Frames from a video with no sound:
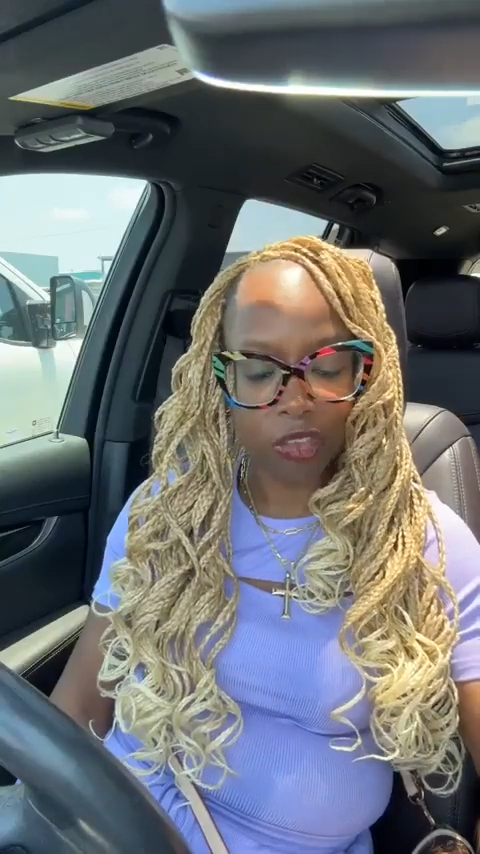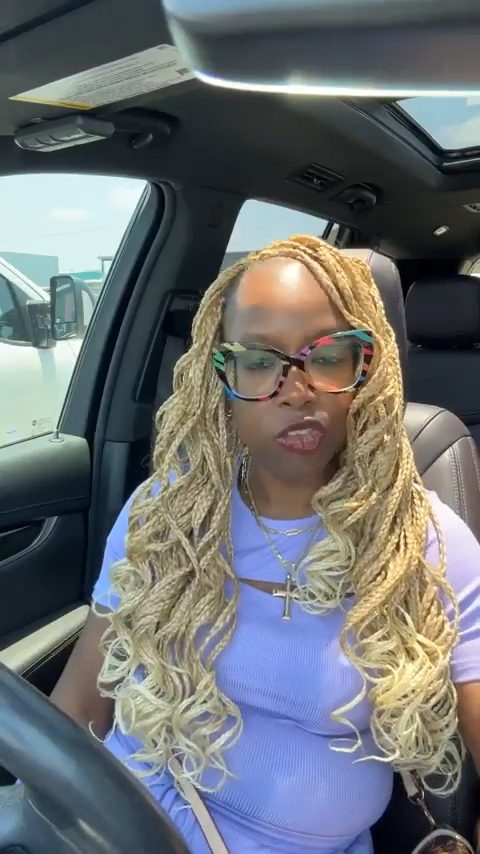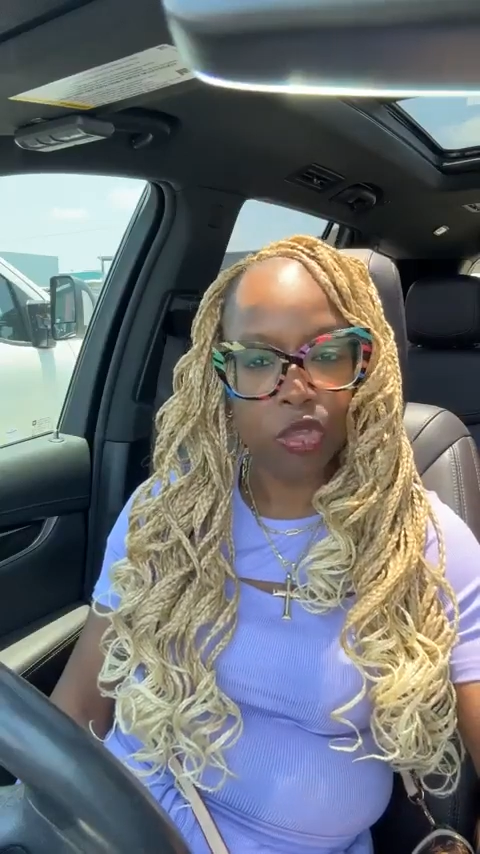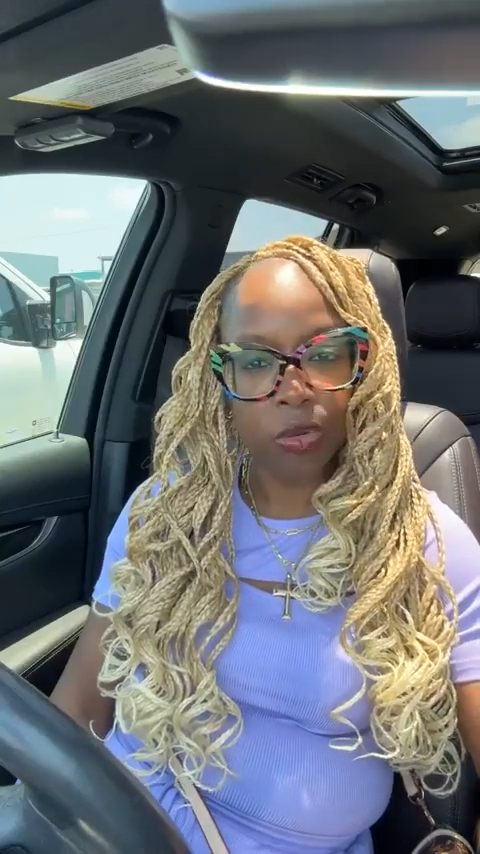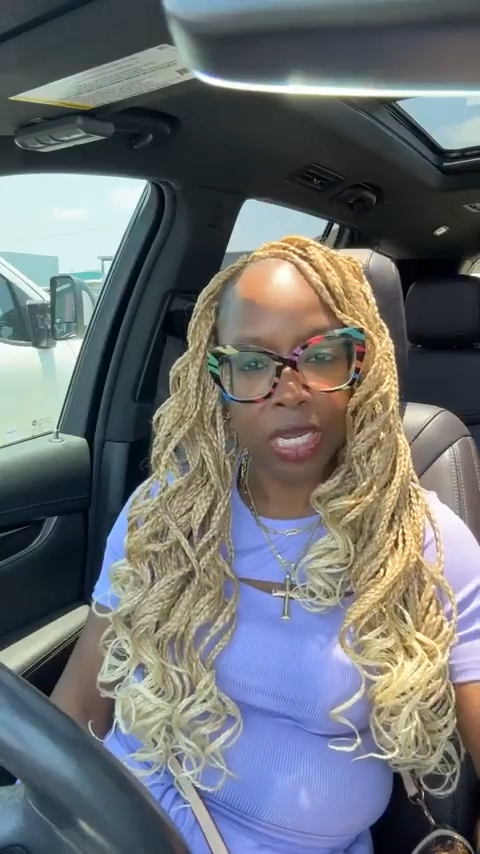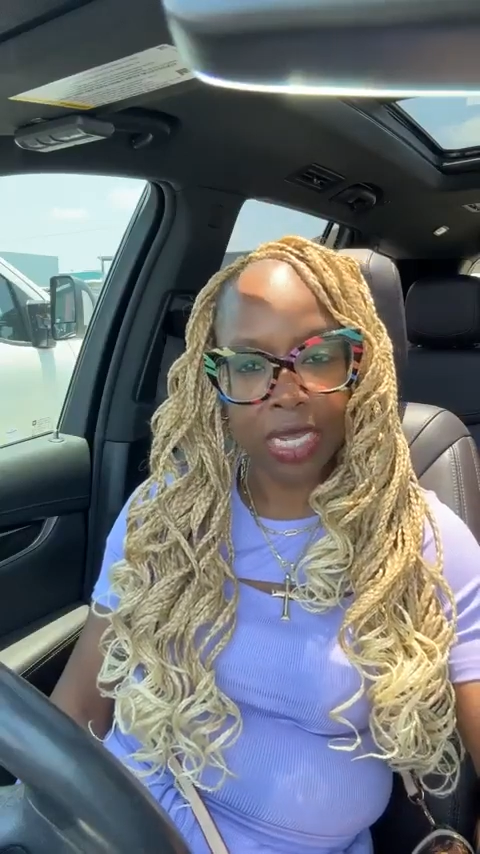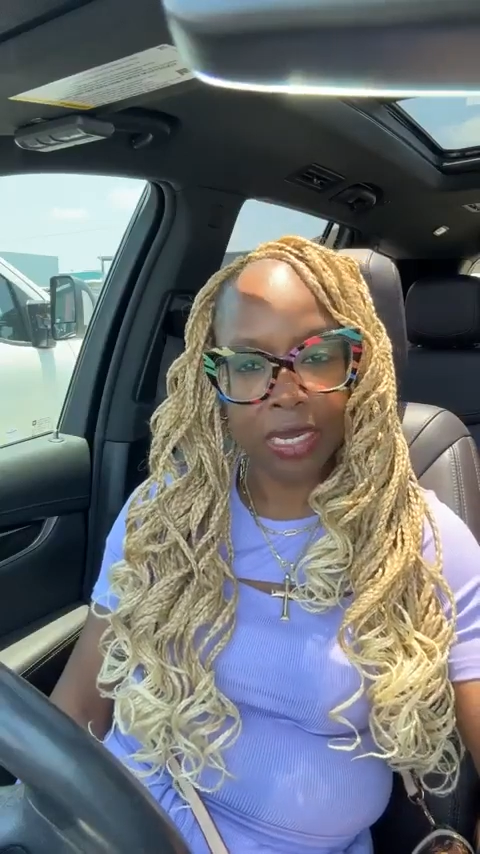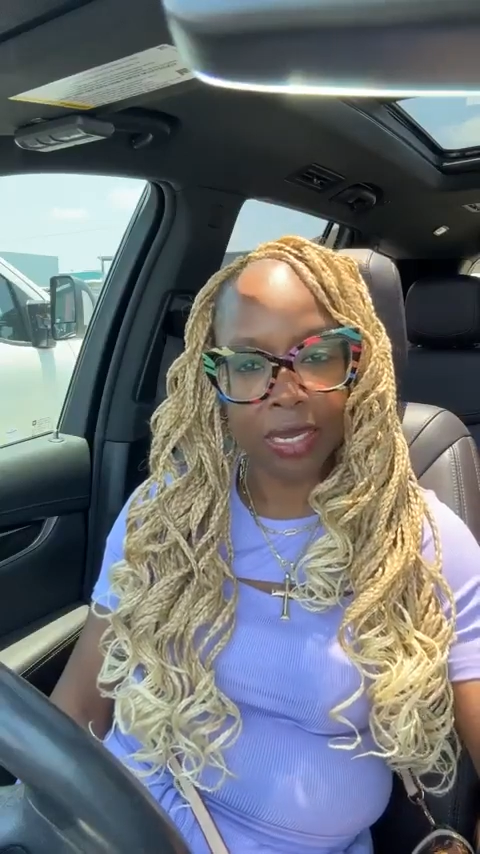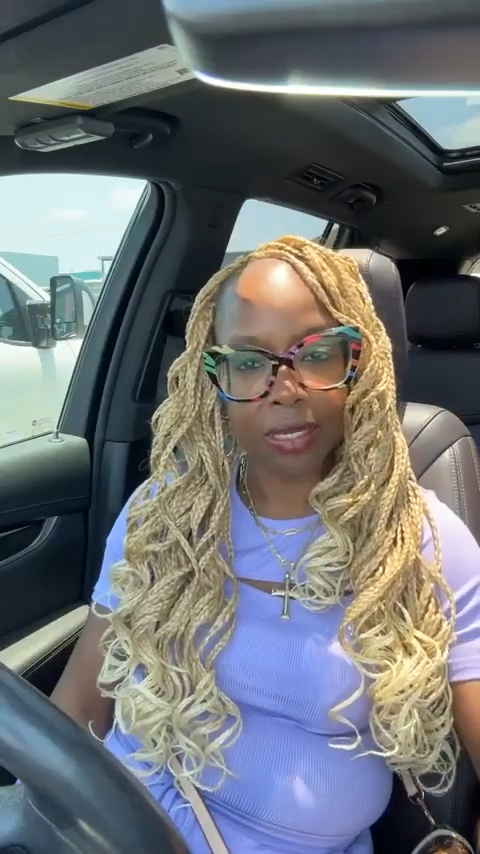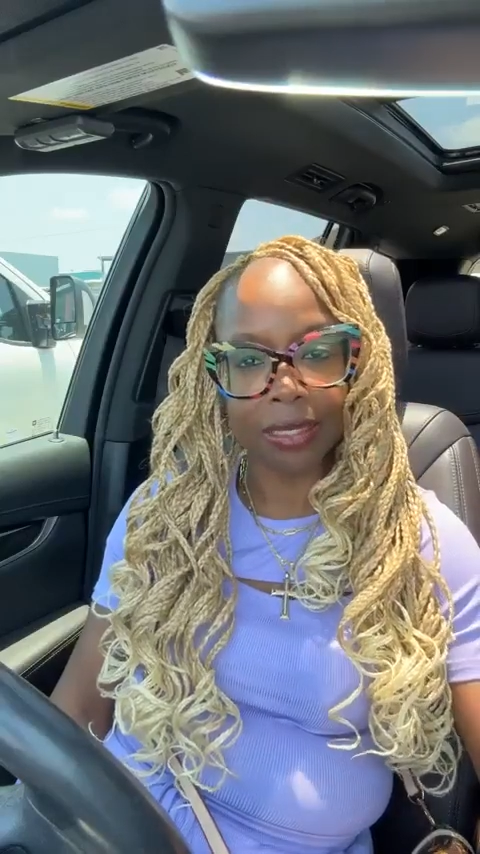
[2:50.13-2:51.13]
if you
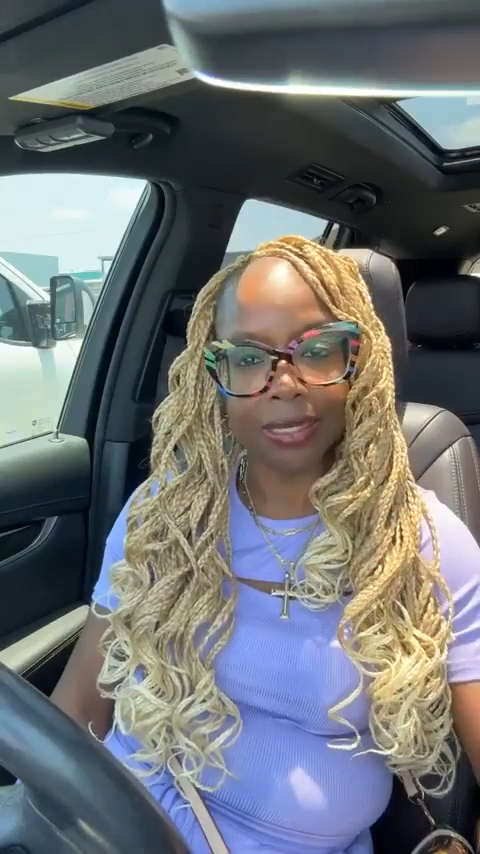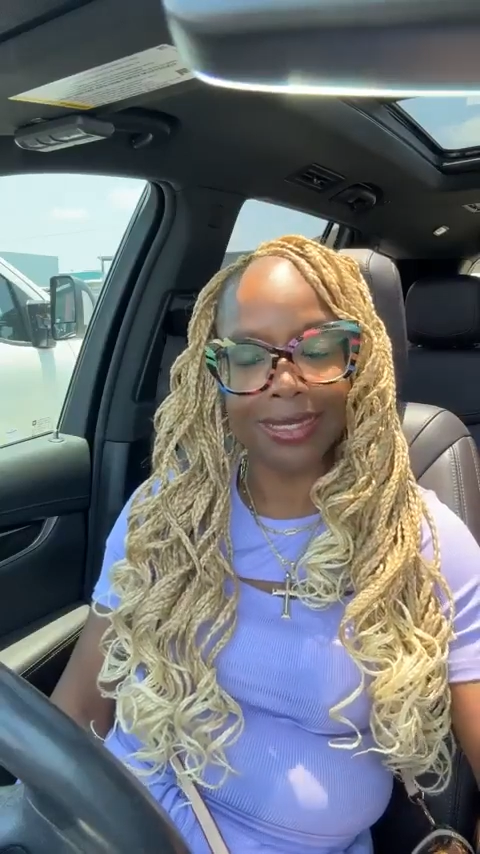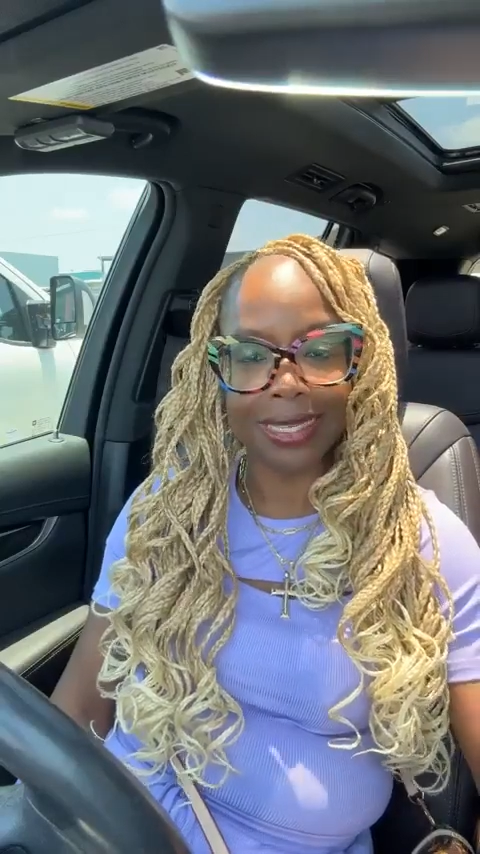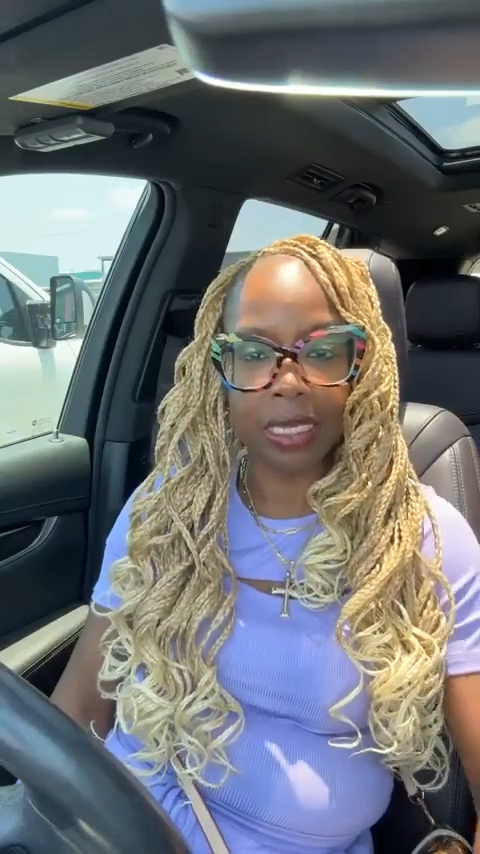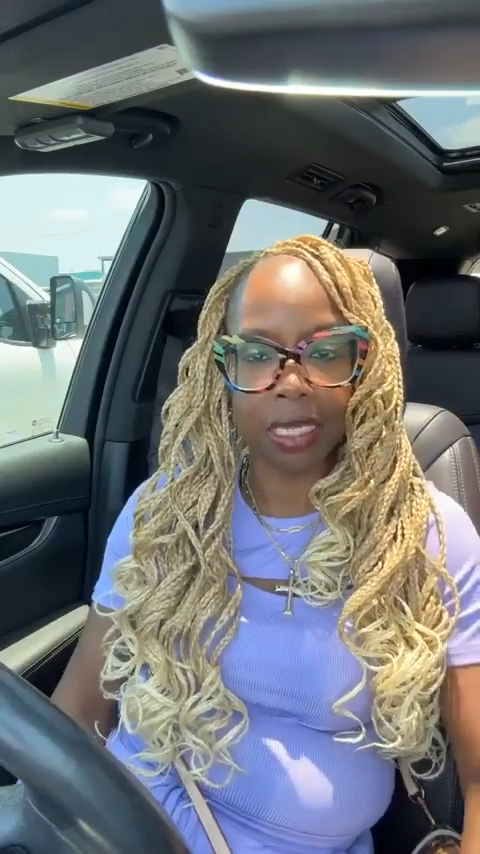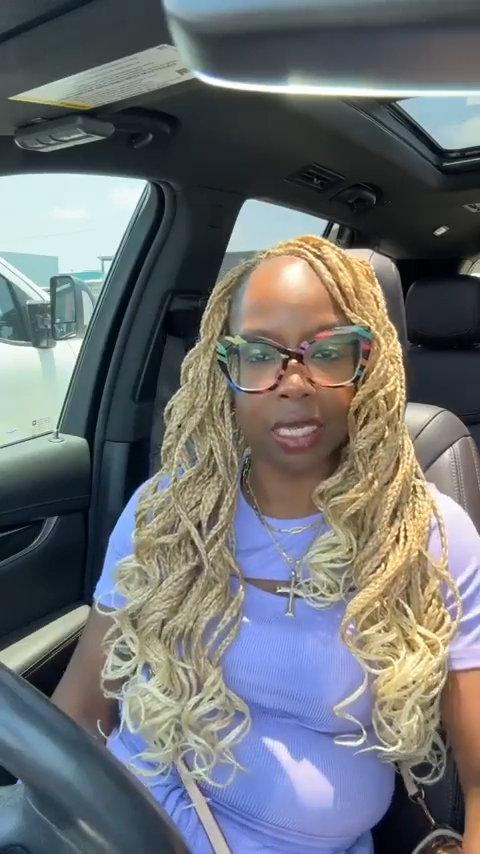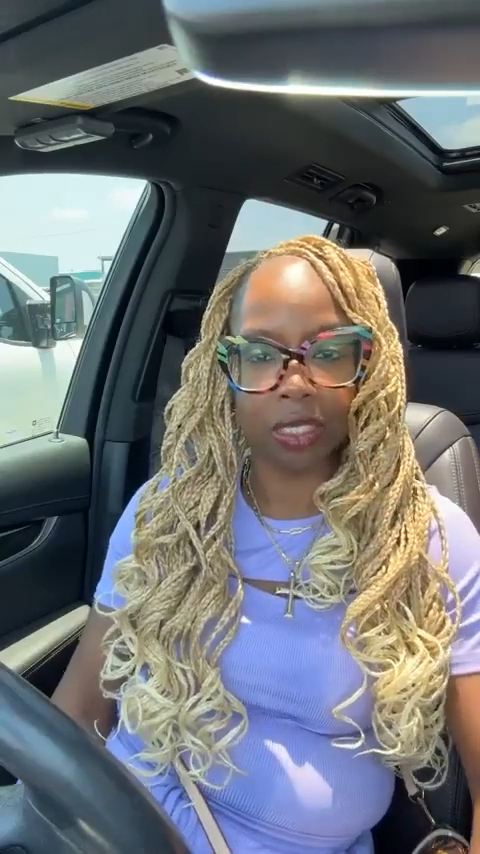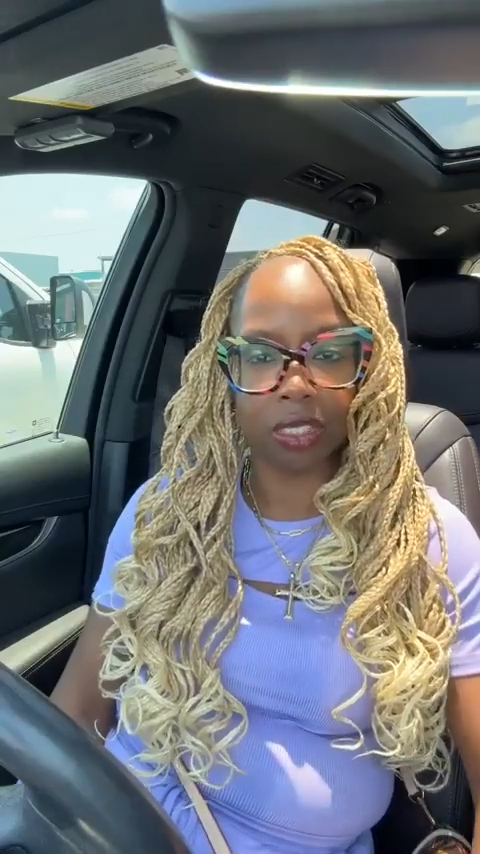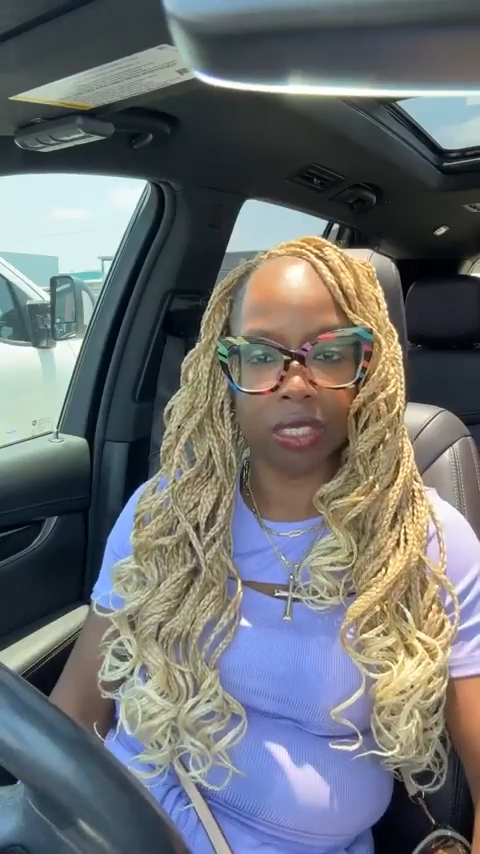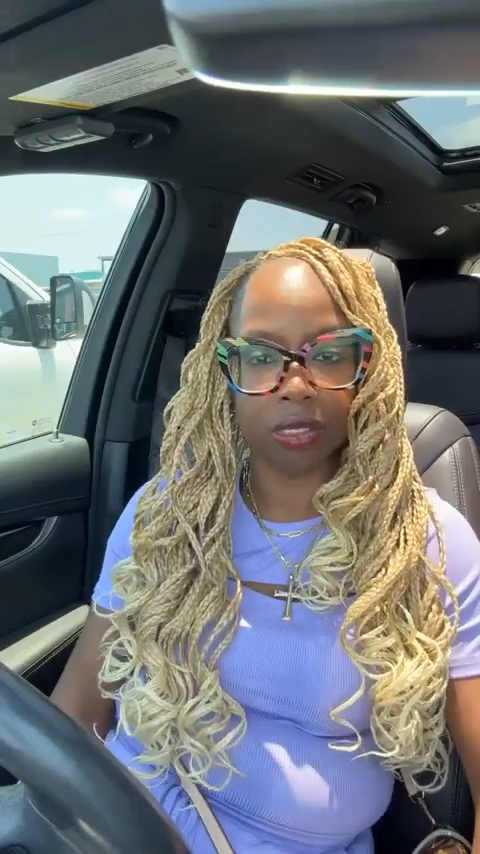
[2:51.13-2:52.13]
need it, seek
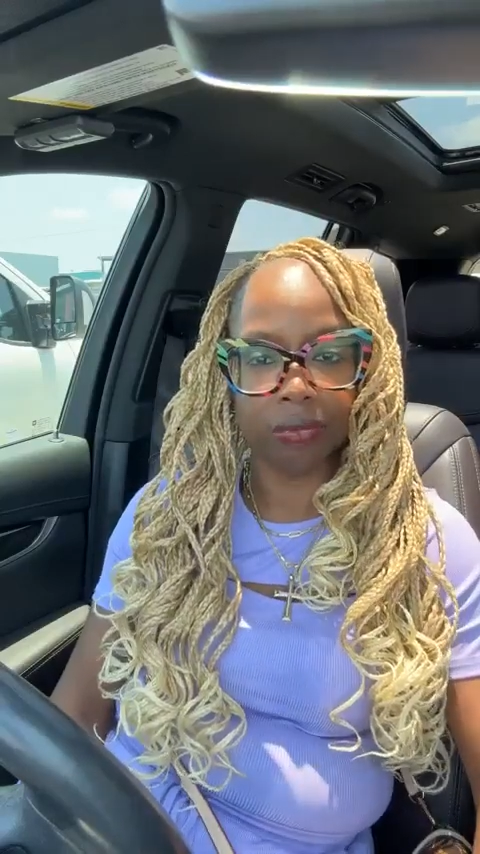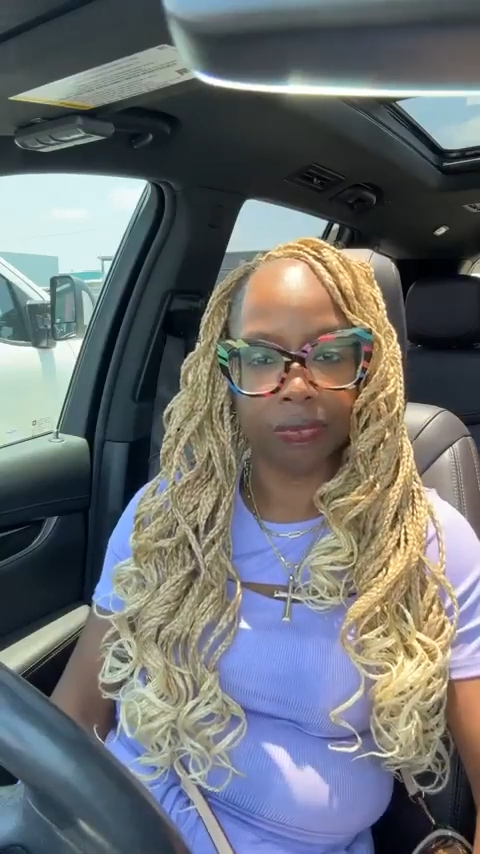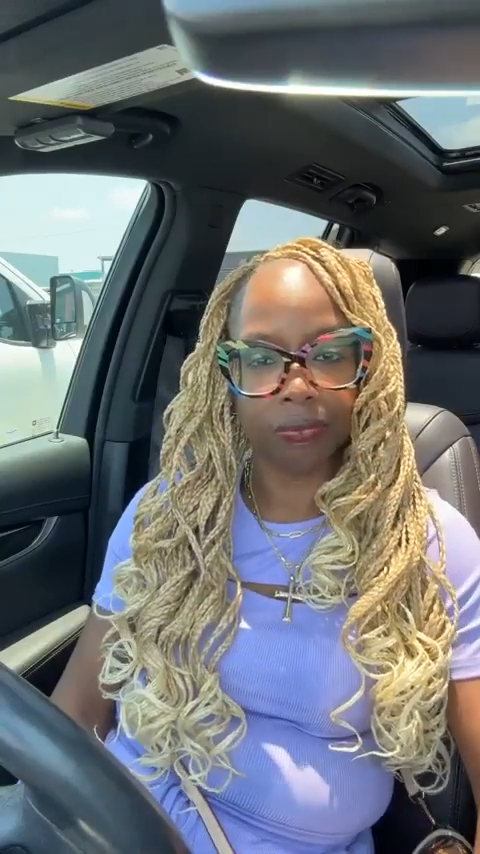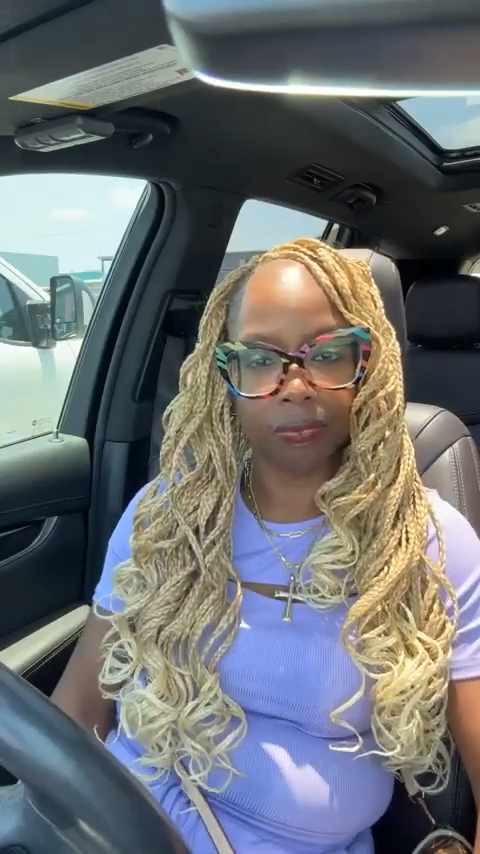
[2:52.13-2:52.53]
it.